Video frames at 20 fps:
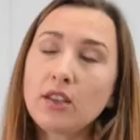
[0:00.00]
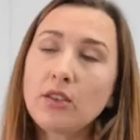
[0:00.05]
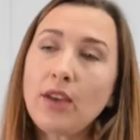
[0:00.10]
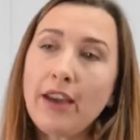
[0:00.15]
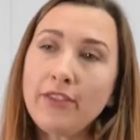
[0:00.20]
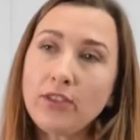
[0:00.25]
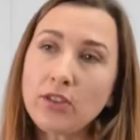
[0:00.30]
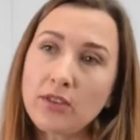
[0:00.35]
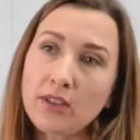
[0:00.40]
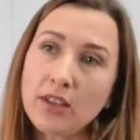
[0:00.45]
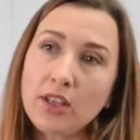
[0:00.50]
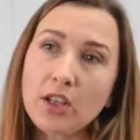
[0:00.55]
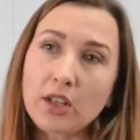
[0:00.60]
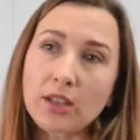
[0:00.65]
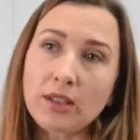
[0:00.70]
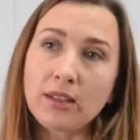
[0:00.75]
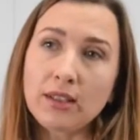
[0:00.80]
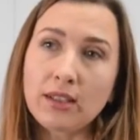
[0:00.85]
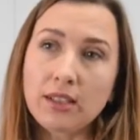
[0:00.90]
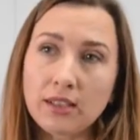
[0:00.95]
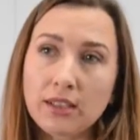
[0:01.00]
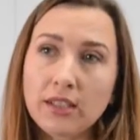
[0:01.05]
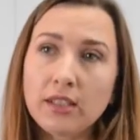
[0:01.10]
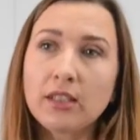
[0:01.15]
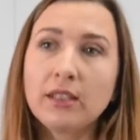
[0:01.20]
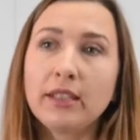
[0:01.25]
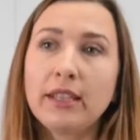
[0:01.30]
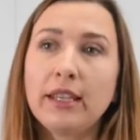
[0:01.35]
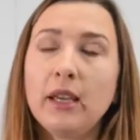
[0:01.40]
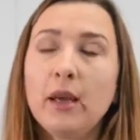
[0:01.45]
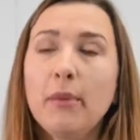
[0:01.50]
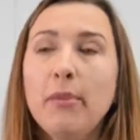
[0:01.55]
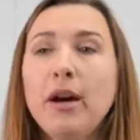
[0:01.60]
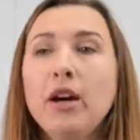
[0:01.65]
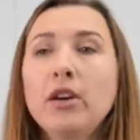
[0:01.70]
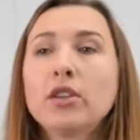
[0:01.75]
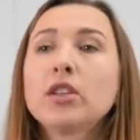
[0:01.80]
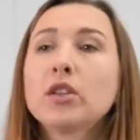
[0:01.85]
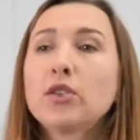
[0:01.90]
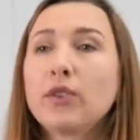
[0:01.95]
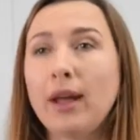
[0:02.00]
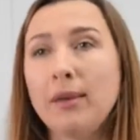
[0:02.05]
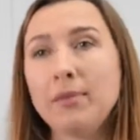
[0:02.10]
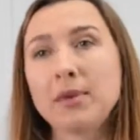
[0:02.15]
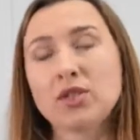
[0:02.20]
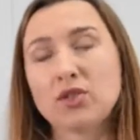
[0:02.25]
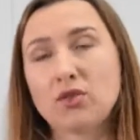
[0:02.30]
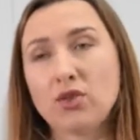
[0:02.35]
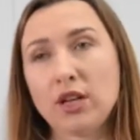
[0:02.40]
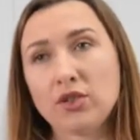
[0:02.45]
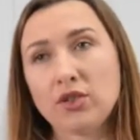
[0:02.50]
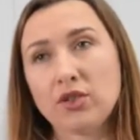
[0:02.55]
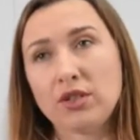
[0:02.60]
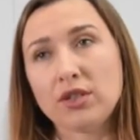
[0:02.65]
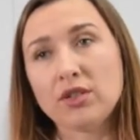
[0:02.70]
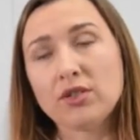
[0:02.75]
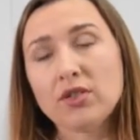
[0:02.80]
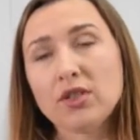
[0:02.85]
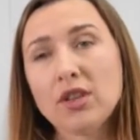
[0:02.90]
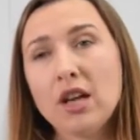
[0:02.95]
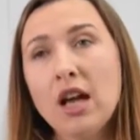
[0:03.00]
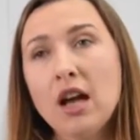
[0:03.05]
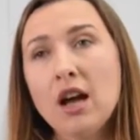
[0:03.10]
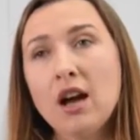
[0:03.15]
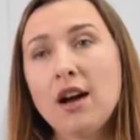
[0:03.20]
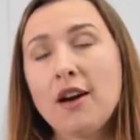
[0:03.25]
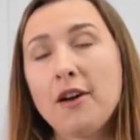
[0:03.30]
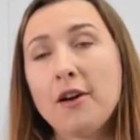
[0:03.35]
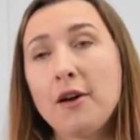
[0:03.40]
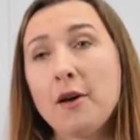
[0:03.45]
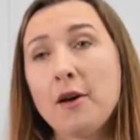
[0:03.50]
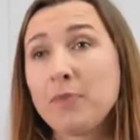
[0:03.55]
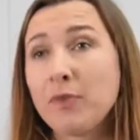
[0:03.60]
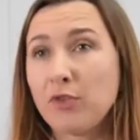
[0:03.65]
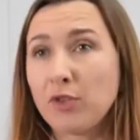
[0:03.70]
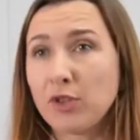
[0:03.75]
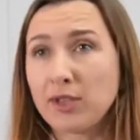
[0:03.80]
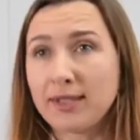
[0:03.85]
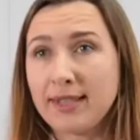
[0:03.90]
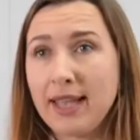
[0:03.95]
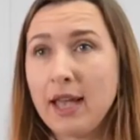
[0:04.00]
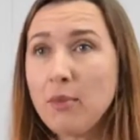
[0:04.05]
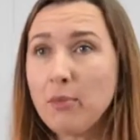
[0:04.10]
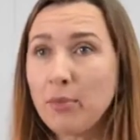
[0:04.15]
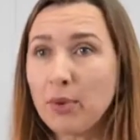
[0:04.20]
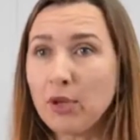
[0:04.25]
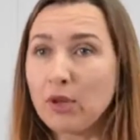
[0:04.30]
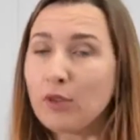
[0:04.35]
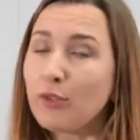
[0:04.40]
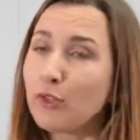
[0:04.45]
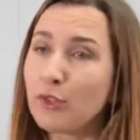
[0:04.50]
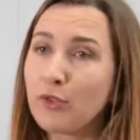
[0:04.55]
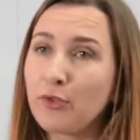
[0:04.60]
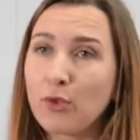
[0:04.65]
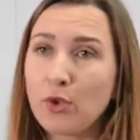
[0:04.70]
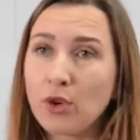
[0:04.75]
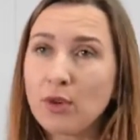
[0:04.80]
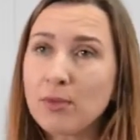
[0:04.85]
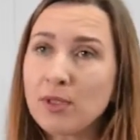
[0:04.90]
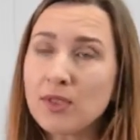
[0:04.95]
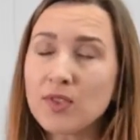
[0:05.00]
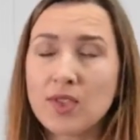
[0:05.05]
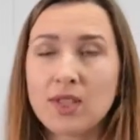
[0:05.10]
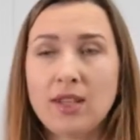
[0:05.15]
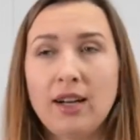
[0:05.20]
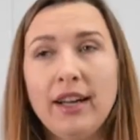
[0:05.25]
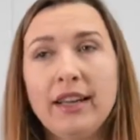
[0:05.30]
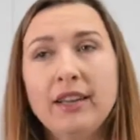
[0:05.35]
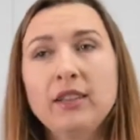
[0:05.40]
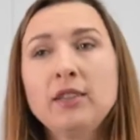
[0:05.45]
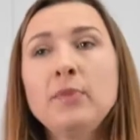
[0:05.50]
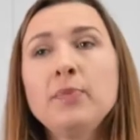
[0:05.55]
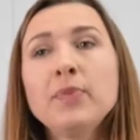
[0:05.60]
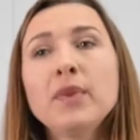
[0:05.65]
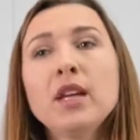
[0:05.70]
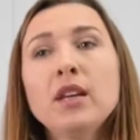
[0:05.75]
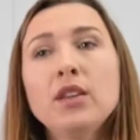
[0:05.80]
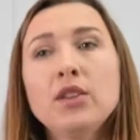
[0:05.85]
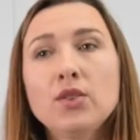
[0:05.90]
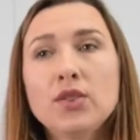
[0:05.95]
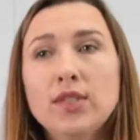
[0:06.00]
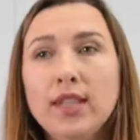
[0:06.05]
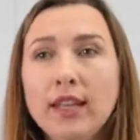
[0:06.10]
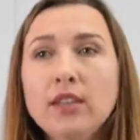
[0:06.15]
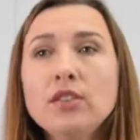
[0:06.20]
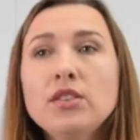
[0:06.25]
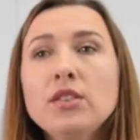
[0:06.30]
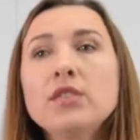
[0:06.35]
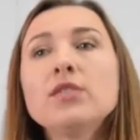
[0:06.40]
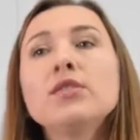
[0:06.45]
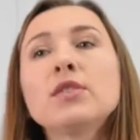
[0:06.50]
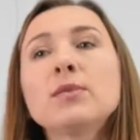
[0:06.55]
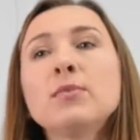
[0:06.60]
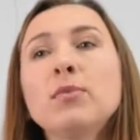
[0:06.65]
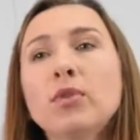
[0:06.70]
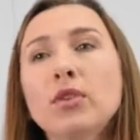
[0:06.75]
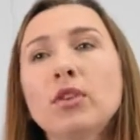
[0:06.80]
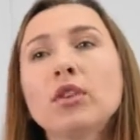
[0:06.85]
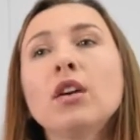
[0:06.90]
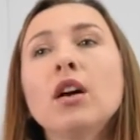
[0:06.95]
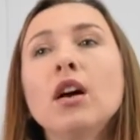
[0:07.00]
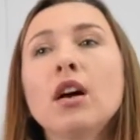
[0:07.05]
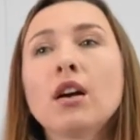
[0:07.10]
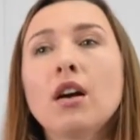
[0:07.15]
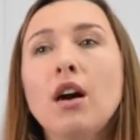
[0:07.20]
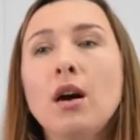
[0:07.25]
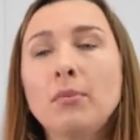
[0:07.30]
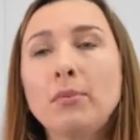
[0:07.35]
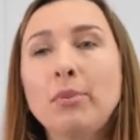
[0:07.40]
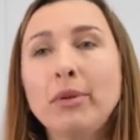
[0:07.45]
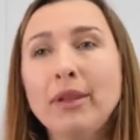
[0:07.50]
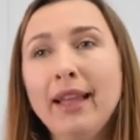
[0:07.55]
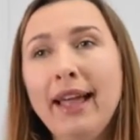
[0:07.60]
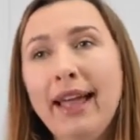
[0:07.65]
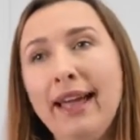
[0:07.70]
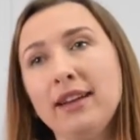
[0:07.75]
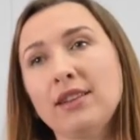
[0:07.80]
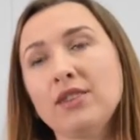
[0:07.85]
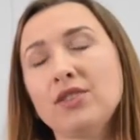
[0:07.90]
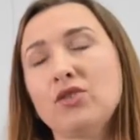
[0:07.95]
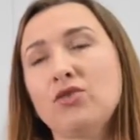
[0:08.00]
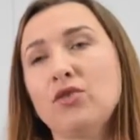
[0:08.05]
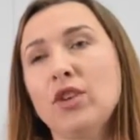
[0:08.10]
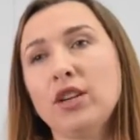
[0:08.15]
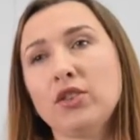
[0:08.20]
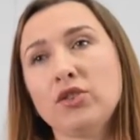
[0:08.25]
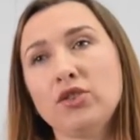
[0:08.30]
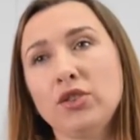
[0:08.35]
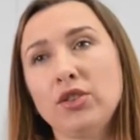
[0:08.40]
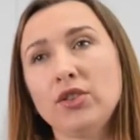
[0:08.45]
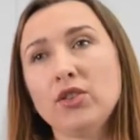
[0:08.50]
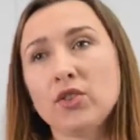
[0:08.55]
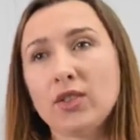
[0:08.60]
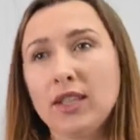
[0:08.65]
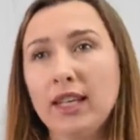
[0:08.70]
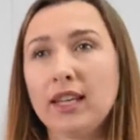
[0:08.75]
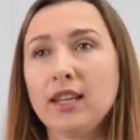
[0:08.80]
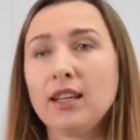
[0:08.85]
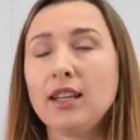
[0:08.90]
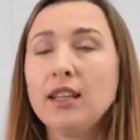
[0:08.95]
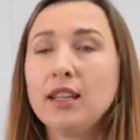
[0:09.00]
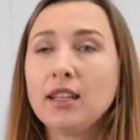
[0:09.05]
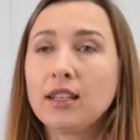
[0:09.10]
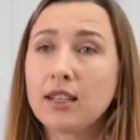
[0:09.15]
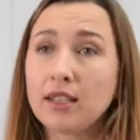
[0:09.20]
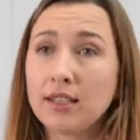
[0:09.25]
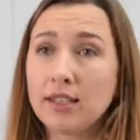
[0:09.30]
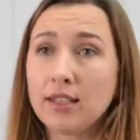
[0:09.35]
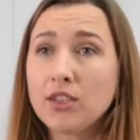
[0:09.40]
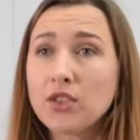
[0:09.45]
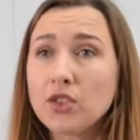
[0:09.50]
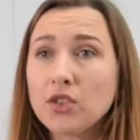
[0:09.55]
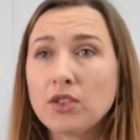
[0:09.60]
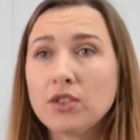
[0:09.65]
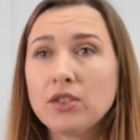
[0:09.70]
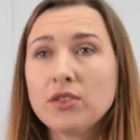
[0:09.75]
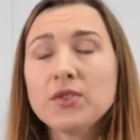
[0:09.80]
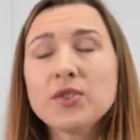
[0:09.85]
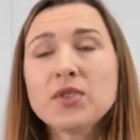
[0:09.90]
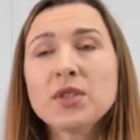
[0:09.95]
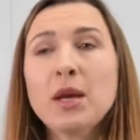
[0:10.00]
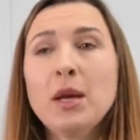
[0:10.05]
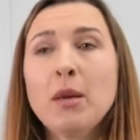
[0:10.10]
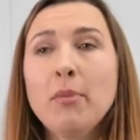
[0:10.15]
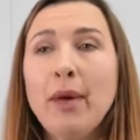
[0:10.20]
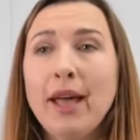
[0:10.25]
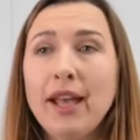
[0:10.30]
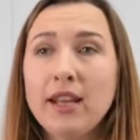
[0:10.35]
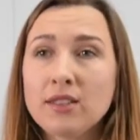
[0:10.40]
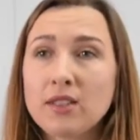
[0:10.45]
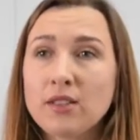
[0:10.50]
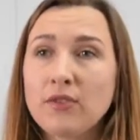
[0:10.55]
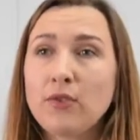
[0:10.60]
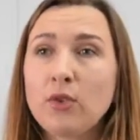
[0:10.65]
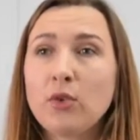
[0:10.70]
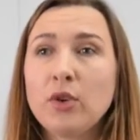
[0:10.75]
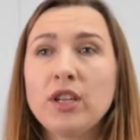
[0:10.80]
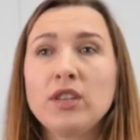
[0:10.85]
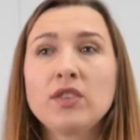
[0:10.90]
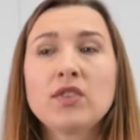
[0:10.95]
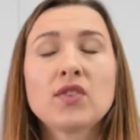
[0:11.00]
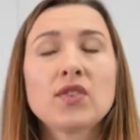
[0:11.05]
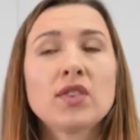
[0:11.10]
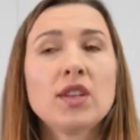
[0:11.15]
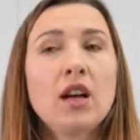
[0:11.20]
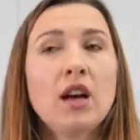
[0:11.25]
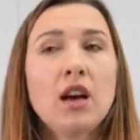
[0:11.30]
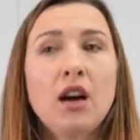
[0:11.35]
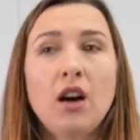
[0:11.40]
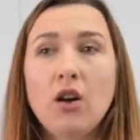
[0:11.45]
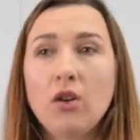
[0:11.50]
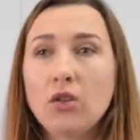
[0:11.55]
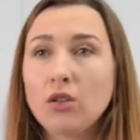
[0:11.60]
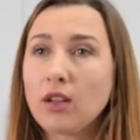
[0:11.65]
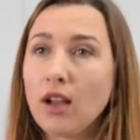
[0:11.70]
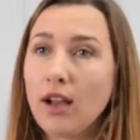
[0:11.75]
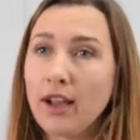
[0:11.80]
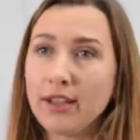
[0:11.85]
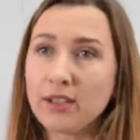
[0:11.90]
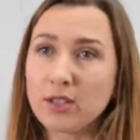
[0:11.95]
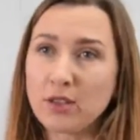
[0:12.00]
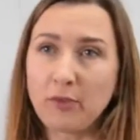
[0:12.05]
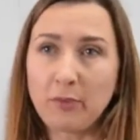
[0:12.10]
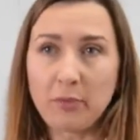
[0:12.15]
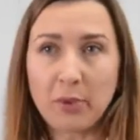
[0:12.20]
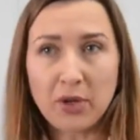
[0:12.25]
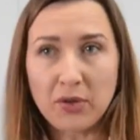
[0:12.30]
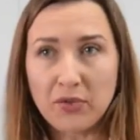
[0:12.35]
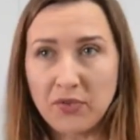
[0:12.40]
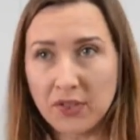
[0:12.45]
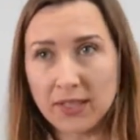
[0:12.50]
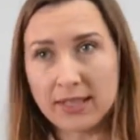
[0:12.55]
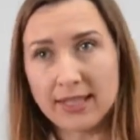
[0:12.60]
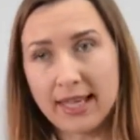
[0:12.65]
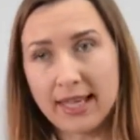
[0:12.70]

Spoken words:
You have to think clearly about grammar structures. For example, for formal style, you tend to use more complex structures like conditionals, passive voice, all kinds of perfect